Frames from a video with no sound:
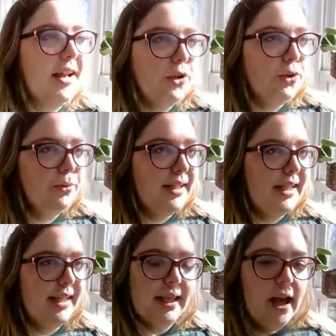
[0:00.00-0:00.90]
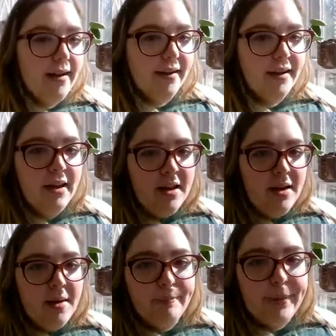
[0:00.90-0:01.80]
mine are really young,
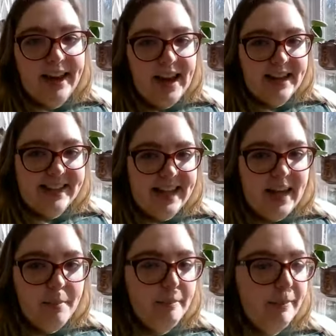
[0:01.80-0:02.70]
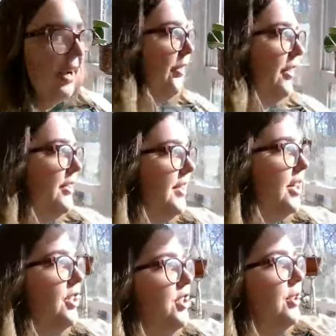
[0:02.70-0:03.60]
but as they get bigger, they'll
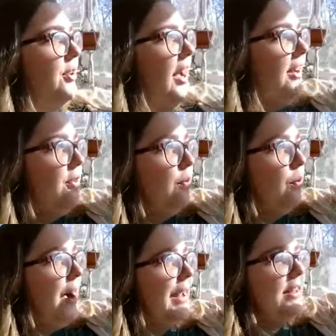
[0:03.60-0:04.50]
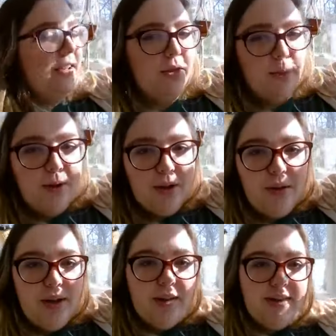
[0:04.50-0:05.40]
start to kind of wind
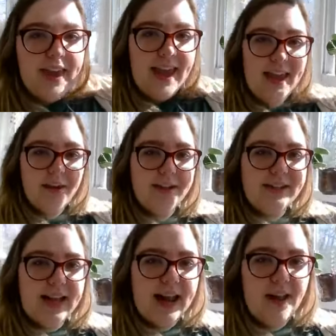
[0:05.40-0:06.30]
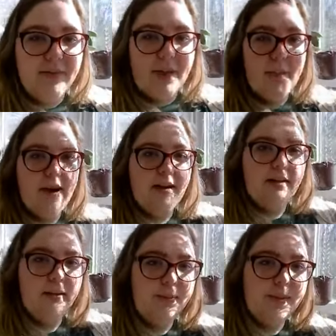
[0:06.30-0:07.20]
through the hangers that I have them
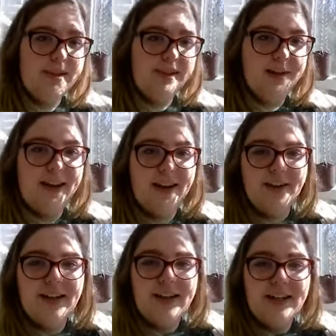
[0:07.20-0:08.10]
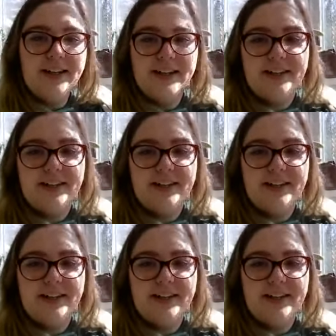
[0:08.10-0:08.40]
on. Oops, there we go.